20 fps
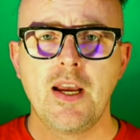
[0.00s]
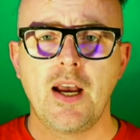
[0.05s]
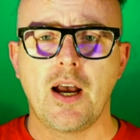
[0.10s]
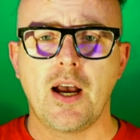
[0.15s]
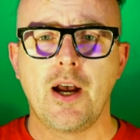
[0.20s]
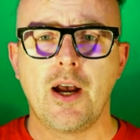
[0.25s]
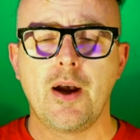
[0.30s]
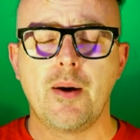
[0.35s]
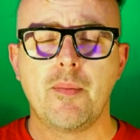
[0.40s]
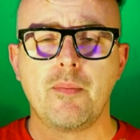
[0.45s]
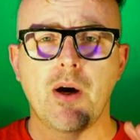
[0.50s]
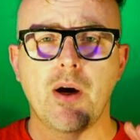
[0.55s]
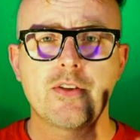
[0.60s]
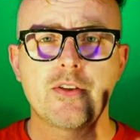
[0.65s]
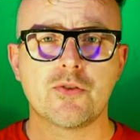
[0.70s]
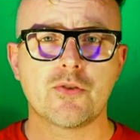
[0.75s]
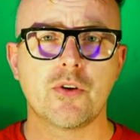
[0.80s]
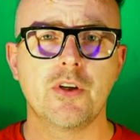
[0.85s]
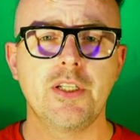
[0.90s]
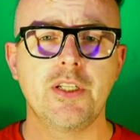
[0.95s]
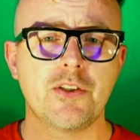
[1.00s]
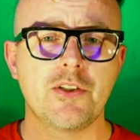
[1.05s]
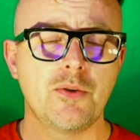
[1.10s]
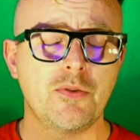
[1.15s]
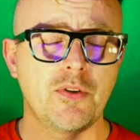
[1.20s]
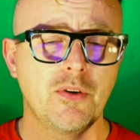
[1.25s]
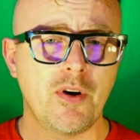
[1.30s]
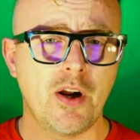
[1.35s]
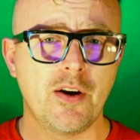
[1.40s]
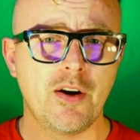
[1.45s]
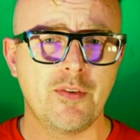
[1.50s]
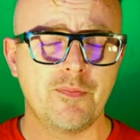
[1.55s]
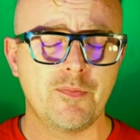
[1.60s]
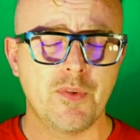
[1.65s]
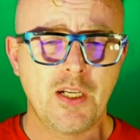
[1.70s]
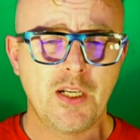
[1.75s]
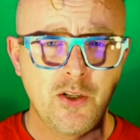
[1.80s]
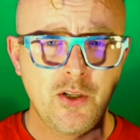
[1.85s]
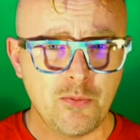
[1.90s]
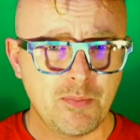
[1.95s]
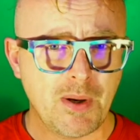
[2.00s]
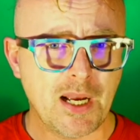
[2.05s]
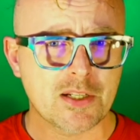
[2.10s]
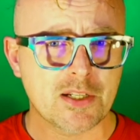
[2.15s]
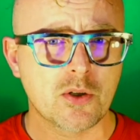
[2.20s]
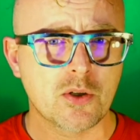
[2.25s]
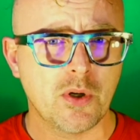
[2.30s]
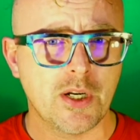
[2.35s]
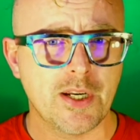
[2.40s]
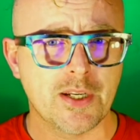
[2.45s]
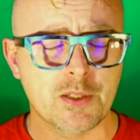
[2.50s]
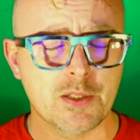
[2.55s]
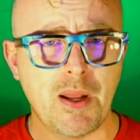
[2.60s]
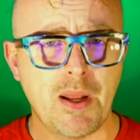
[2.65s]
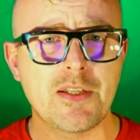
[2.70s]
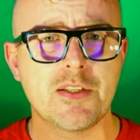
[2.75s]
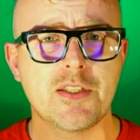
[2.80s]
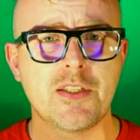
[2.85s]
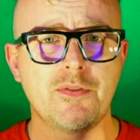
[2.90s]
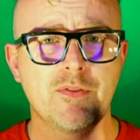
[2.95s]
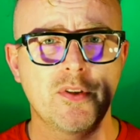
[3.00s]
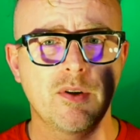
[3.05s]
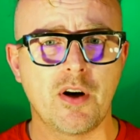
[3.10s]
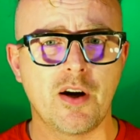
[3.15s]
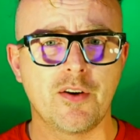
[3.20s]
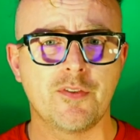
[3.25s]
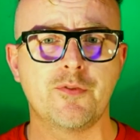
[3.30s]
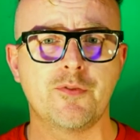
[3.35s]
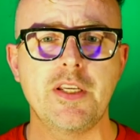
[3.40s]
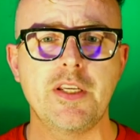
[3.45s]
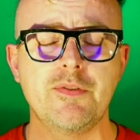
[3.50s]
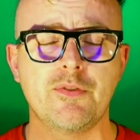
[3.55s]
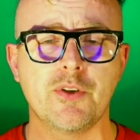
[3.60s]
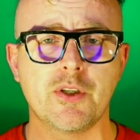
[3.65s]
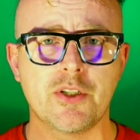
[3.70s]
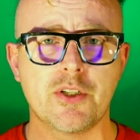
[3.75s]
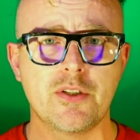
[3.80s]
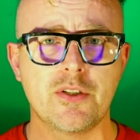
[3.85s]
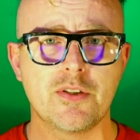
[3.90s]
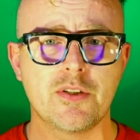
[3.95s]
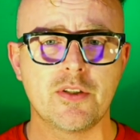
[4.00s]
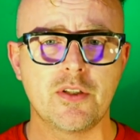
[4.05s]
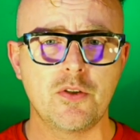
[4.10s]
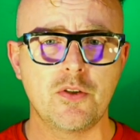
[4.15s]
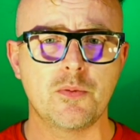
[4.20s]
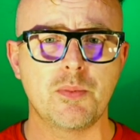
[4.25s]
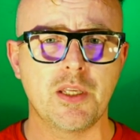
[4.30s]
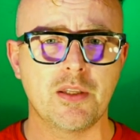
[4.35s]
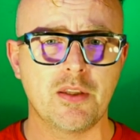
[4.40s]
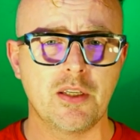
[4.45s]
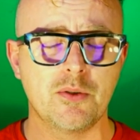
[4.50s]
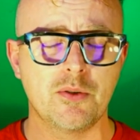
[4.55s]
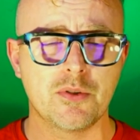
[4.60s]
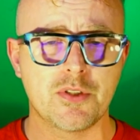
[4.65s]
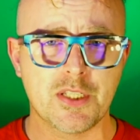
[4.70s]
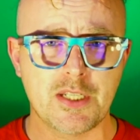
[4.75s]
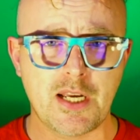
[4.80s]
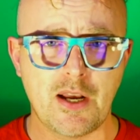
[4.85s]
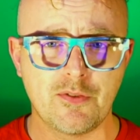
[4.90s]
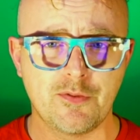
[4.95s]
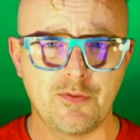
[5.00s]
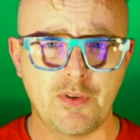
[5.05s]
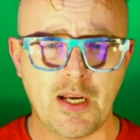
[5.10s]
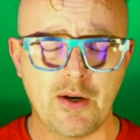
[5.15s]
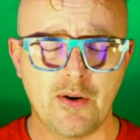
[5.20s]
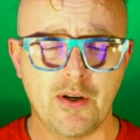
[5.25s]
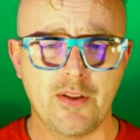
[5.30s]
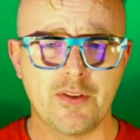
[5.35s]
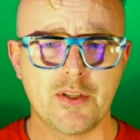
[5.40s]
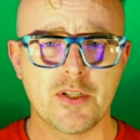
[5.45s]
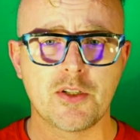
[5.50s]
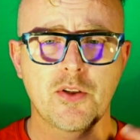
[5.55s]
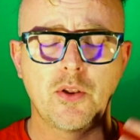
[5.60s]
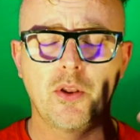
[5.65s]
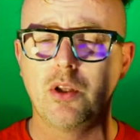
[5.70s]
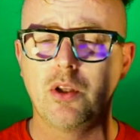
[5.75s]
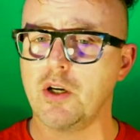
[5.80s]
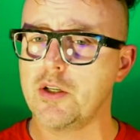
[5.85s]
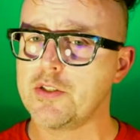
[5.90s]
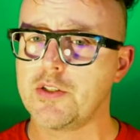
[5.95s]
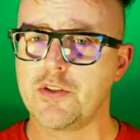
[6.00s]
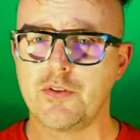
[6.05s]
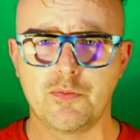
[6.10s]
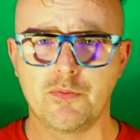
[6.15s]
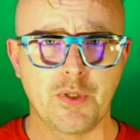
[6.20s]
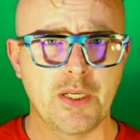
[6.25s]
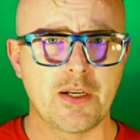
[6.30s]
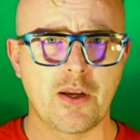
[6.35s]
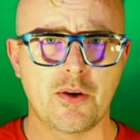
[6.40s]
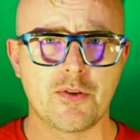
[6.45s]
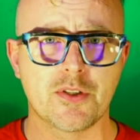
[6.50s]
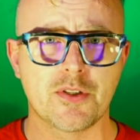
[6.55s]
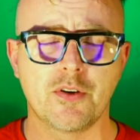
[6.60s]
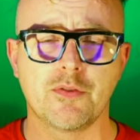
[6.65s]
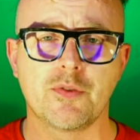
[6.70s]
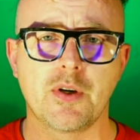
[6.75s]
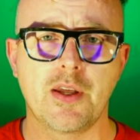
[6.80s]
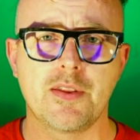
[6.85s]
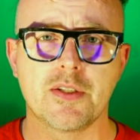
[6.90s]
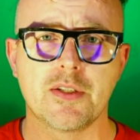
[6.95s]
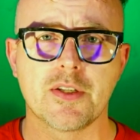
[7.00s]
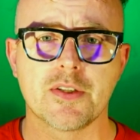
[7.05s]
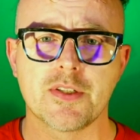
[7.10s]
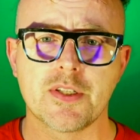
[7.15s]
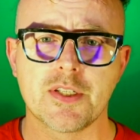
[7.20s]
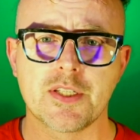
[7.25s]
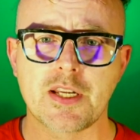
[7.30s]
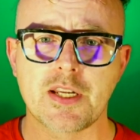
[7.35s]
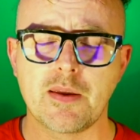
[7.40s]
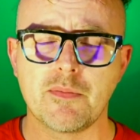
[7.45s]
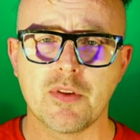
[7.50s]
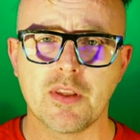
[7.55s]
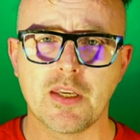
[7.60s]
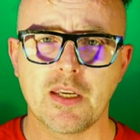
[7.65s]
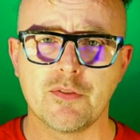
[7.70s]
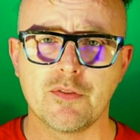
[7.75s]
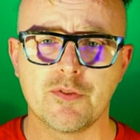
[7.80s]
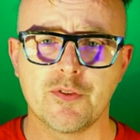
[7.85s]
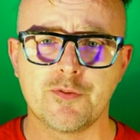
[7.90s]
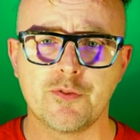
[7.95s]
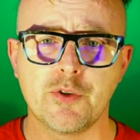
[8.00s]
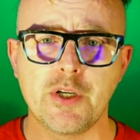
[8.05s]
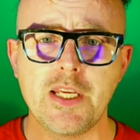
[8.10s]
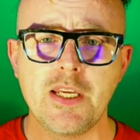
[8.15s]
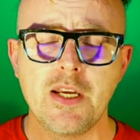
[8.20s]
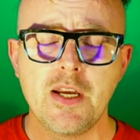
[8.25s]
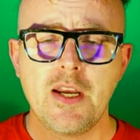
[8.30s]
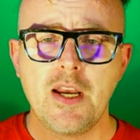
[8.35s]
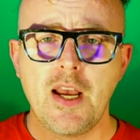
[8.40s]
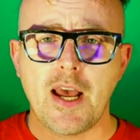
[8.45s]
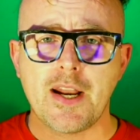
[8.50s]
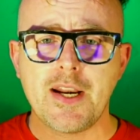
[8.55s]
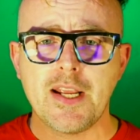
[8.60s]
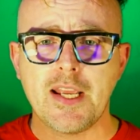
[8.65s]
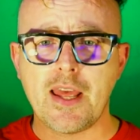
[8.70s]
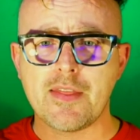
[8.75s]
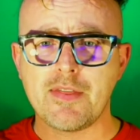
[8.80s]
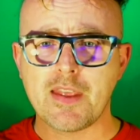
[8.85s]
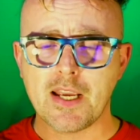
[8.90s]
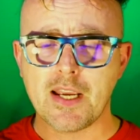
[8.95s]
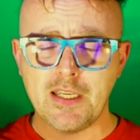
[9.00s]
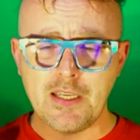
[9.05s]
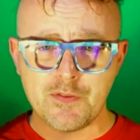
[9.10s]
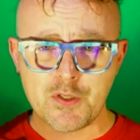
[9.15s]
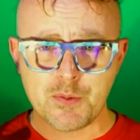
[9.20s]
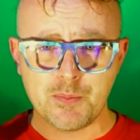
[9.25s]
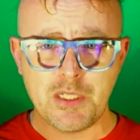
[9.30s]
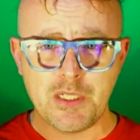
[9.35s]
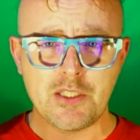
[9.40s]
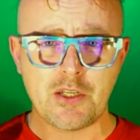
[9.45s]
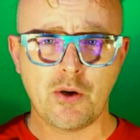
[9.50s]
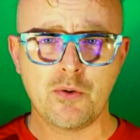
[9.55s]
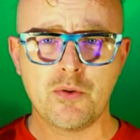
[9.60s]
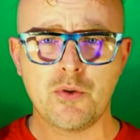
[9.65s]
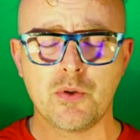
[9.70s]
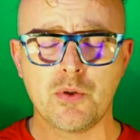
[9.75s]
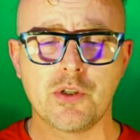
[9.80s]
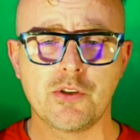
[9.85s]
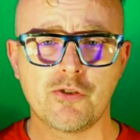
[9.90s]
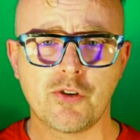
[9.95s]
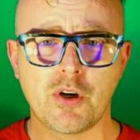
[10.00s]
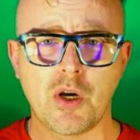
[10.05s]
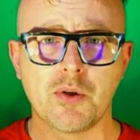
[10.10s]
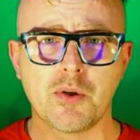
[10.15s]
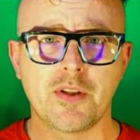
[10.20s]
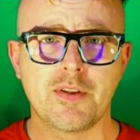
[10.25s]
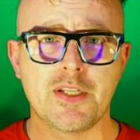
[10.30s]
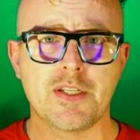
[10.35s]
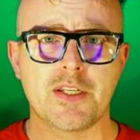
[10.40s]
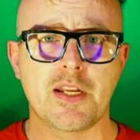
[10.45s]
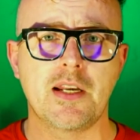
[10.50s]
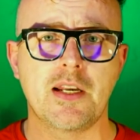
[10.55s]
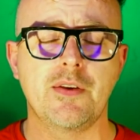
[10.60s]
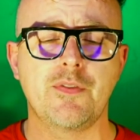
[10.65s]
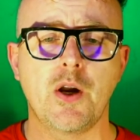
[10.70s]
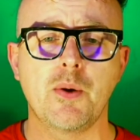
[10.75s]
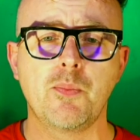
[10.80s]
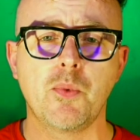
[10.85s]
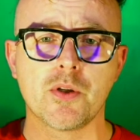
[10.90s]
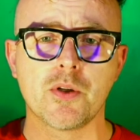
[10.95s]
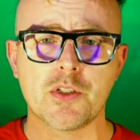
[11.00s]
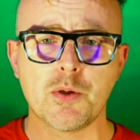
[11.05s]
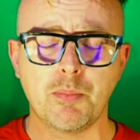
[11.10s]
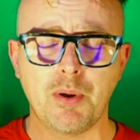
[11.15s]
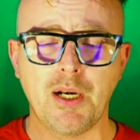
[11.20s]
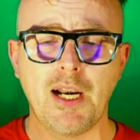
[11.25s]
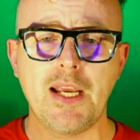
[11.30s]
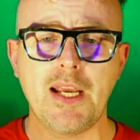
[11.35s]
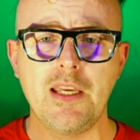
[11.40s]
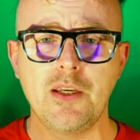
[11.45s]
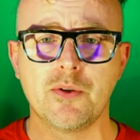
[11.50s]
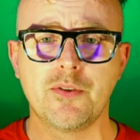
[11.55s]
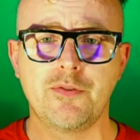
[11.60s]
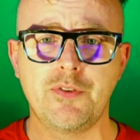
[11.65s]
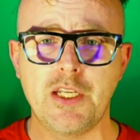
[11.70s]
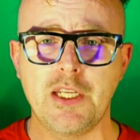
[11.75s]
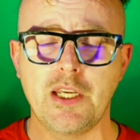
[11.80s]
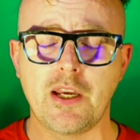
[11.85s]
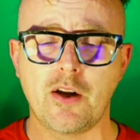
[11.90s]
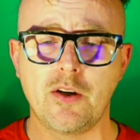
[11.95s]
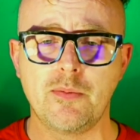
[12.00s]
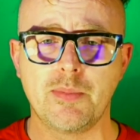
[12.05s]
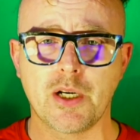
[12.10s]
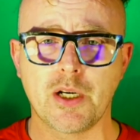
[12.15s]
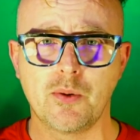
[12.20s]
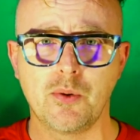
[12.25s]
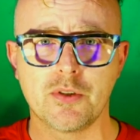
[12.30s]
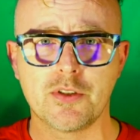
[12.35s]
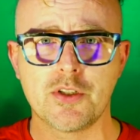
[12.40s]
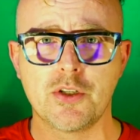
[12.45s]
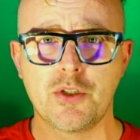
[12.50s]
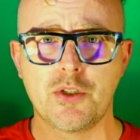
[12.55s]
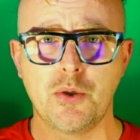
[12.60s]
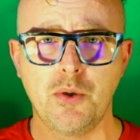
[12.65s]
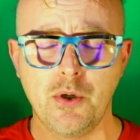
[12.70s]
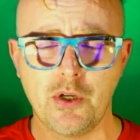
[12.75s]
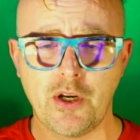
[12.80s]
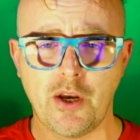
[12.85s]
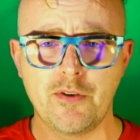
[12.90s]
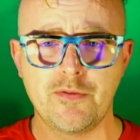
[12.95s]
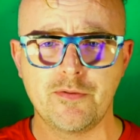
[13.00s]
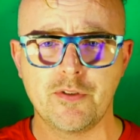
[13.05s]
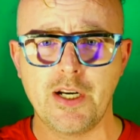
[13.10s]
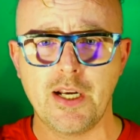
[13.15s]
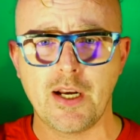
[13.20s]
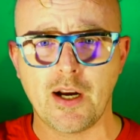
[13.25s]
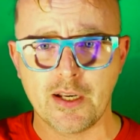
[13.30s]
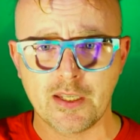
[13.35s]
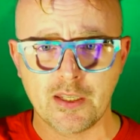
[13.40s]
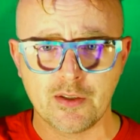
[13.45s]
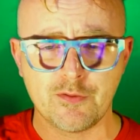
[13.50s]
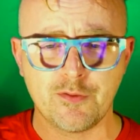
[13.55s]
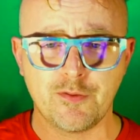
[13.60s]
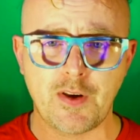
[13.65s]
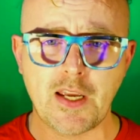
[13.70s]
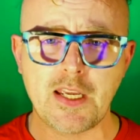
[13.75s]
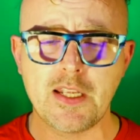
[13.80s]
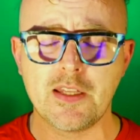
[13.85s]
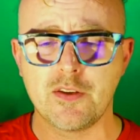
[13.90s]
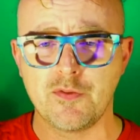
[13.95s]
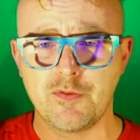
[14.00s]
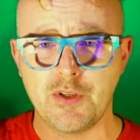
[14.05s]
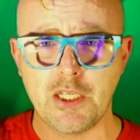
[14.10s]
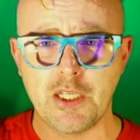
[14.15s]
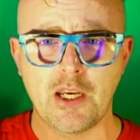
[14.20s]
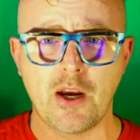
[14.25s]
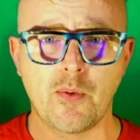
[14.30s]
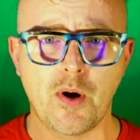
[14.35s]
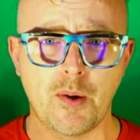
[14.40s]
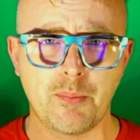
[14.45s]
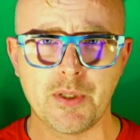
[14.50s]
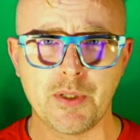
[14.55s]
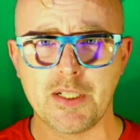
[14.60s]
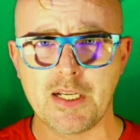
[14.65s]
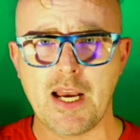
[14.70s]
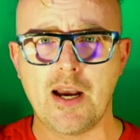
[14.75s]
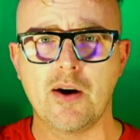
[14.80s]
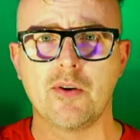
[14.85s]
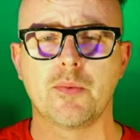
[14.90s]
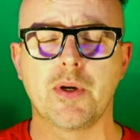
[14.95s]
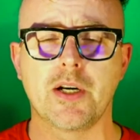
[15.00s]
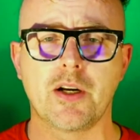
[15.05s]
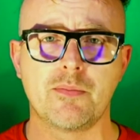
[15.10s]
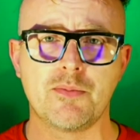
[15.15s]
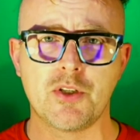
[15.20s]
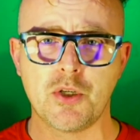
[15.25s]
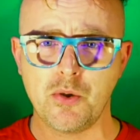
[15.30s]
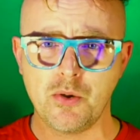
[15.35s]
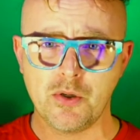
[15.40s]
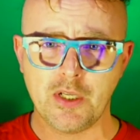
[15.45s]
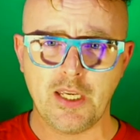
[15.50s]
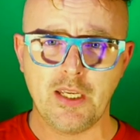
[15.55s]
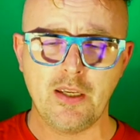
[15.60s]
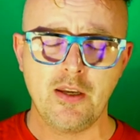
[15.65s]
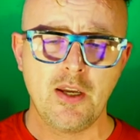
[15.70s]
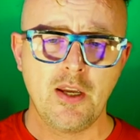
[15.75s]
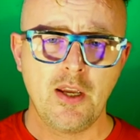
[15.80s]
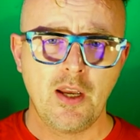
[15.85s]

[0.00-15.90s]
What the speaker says: I'd strongly urge you, Loopback's quite expensive. There are free versions. There used to be a thing called Soundflower. There's lots of Windows software that does the same thing for free. And again, that gives me total control at this end. If I want to play you a video, but I want to talk over it, I can fade the video up and down when I'm talking.